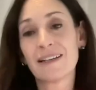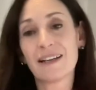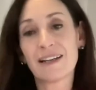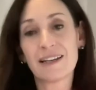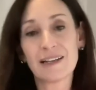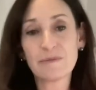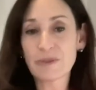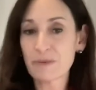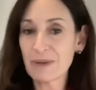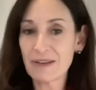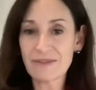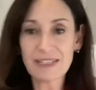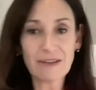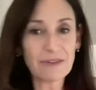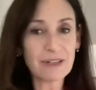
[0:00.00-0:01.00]
Um, so we
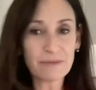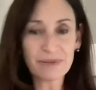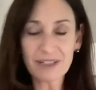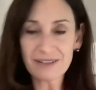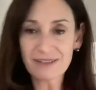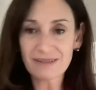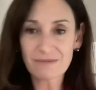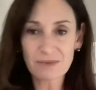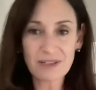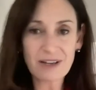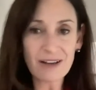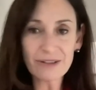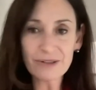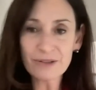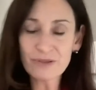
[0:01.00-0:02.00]
have seventy plus
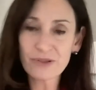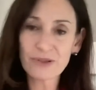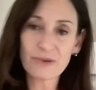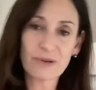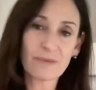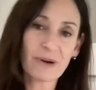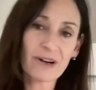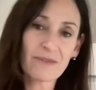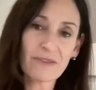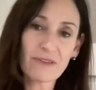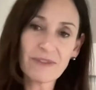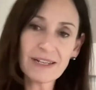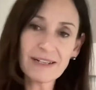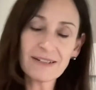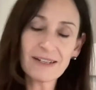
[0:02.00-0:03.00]
scholars who are part of the
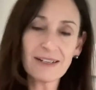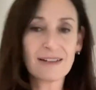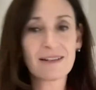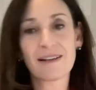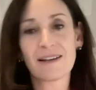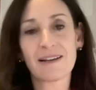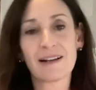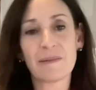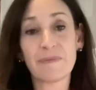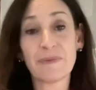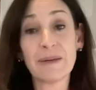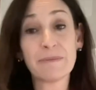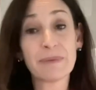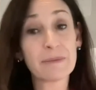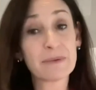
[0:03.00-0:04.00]
think tank. Um,
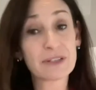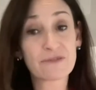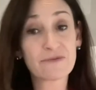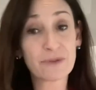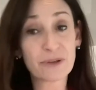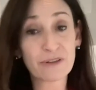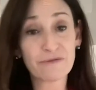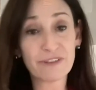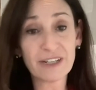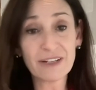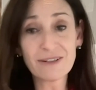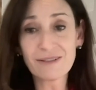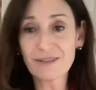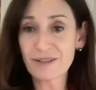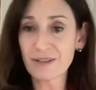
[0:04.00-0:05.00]
it publishes foreign
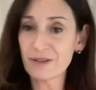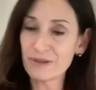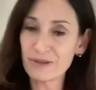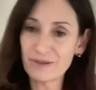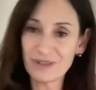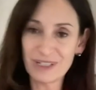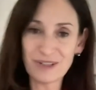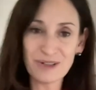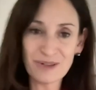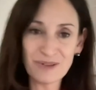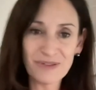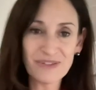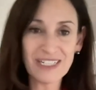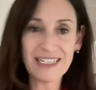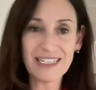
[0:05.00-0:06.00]
affairs. So, you know,
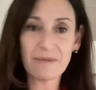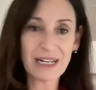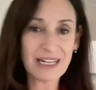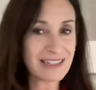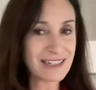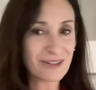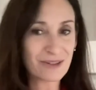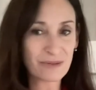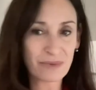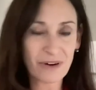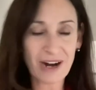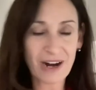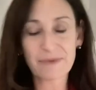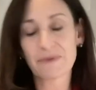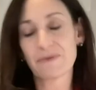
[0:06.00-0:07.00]
you've seen that magazine or
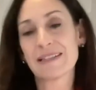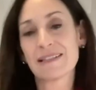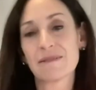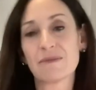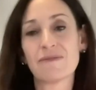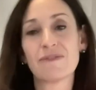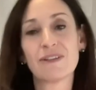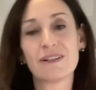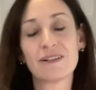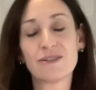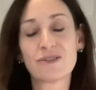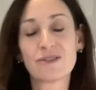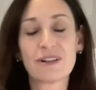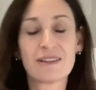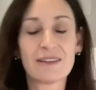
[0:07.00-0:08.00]
perhaps read some of
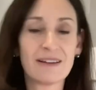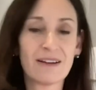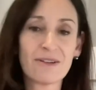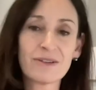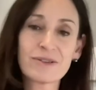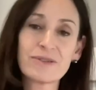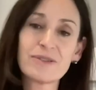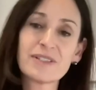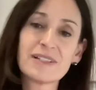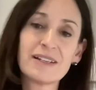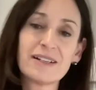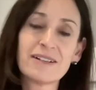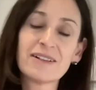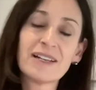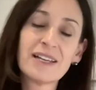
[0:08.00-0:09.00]
the, the articles
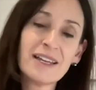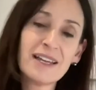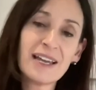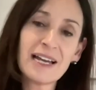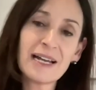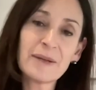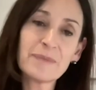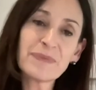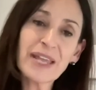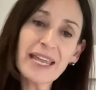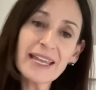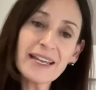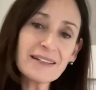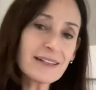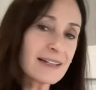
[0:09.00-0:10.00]
there. Um,
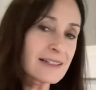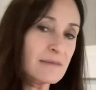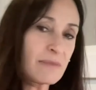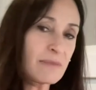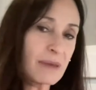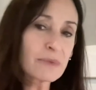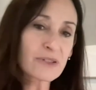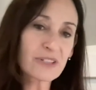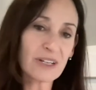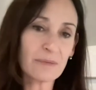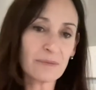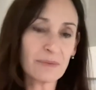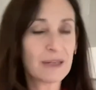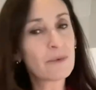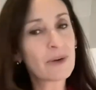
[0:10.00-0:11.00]
and it has a
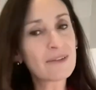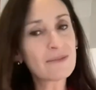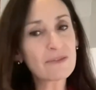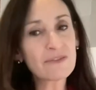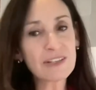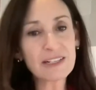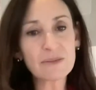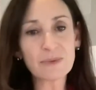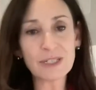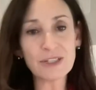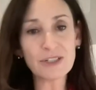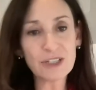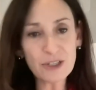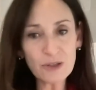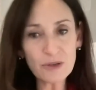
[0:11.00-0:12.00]
membership. And one of the things we
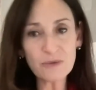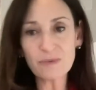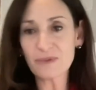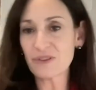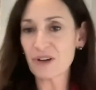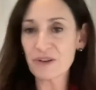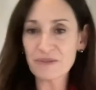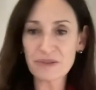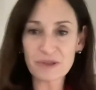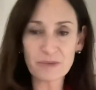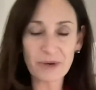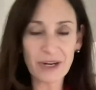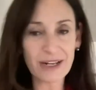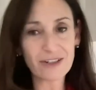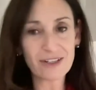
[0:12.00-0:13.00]
do with all those
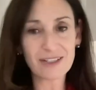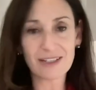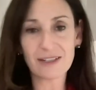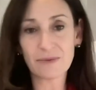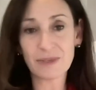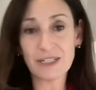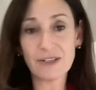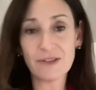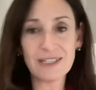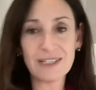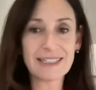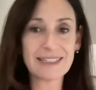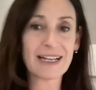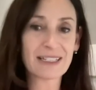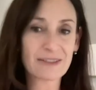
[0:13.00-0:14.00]
branches is we do
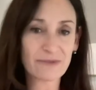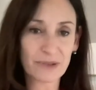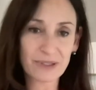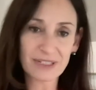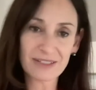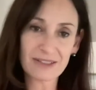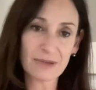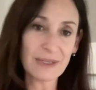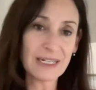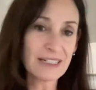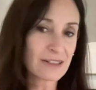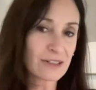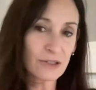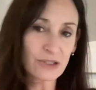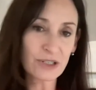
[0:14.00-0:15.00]
these task forces. So
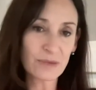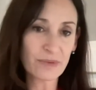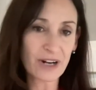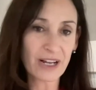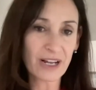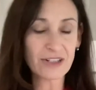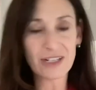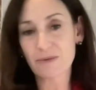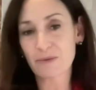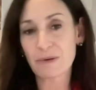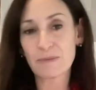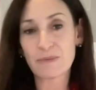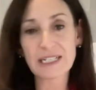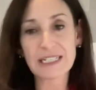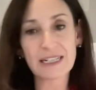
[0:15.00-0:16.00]
institutional projects where
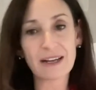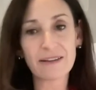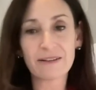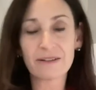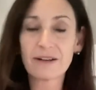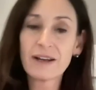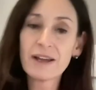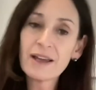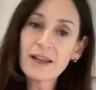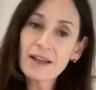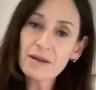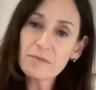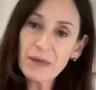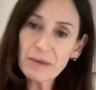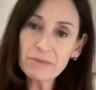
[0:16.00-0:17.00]
we bring together
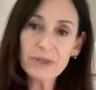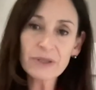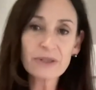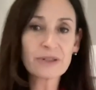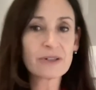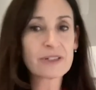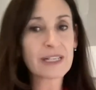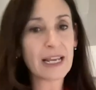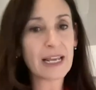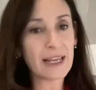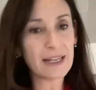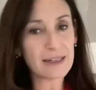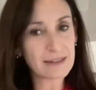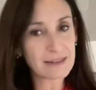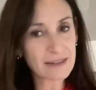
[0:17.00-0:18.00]
members
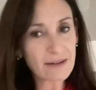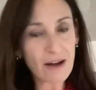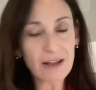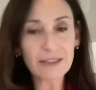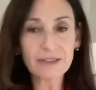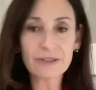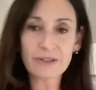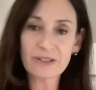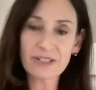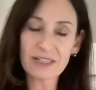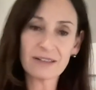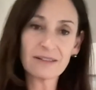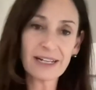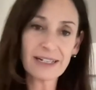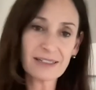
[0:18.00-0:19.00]
and scholars and
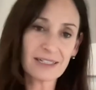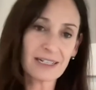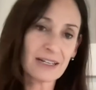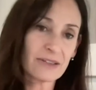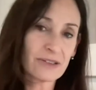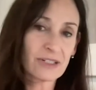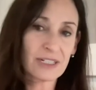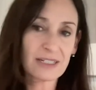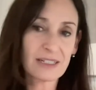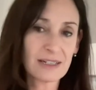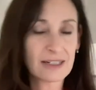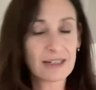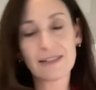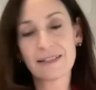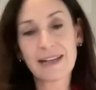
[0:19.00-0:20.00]
the like together to,
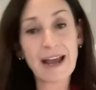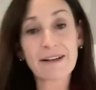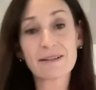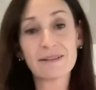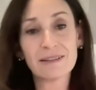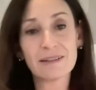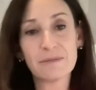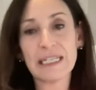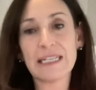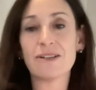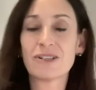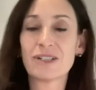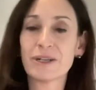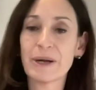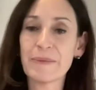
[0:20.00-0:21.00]
to tackle a big issue.